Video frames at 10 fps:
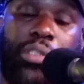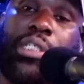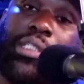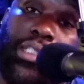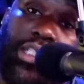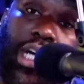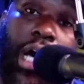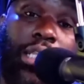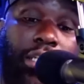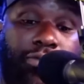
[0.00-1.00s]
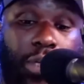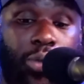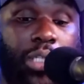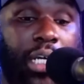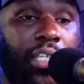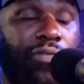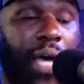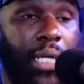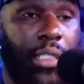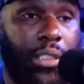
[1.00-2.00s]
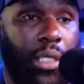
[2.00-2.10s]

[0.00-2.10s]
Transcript: This is chocolate and rose at its finest,